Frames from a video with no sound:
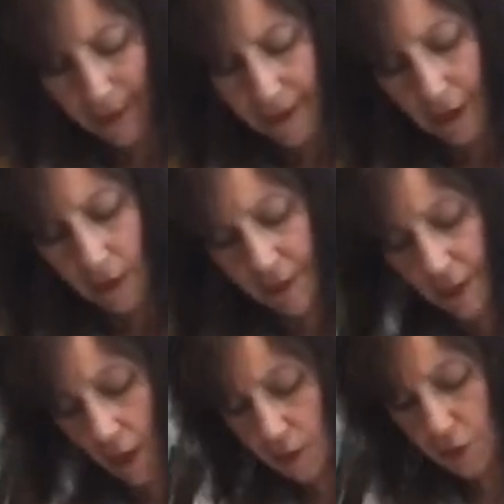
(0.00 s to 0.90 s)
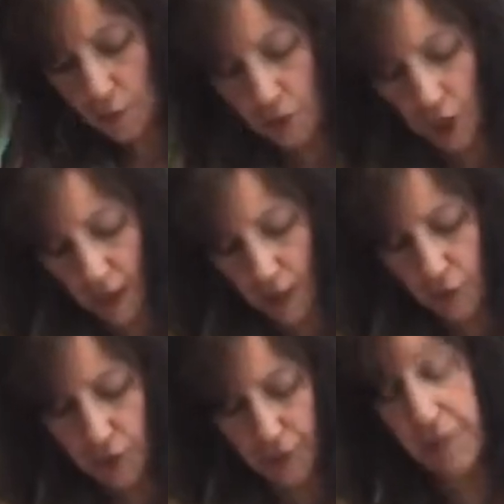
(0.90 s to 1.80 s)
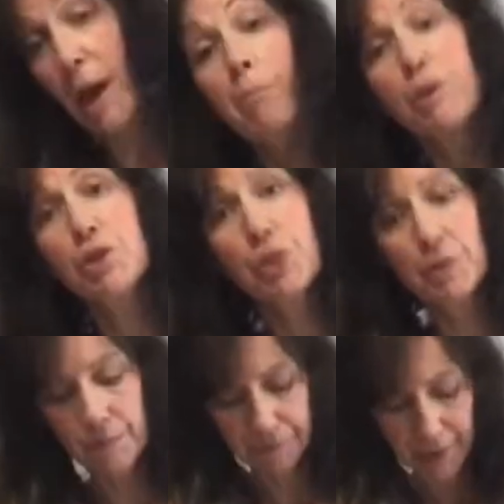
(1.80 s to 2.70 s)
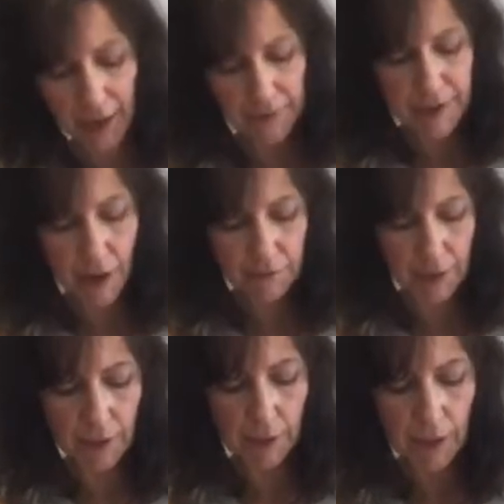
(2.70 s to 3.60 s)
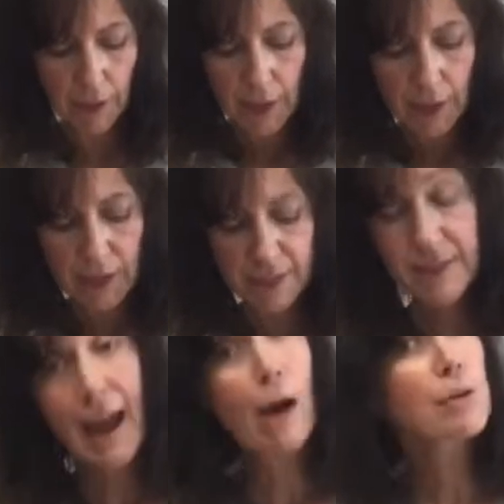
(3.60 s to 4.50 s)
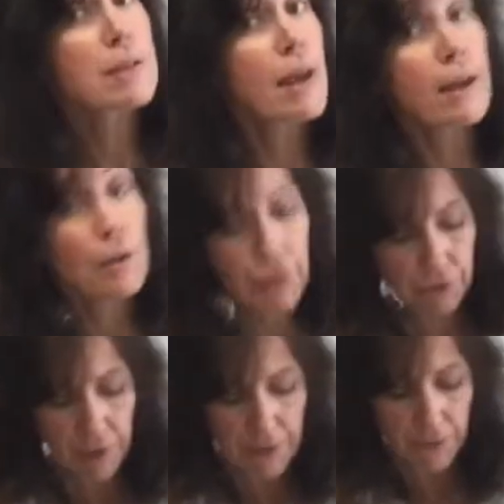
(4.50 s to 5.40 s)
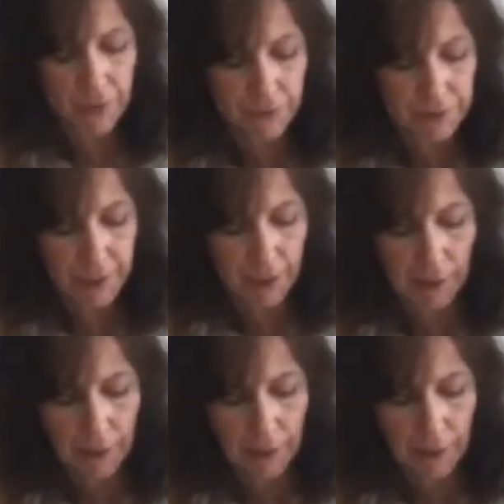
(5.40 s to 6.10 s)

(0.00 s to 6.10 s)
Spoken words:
now I did also change the temperature on the oven. It is now set at 350.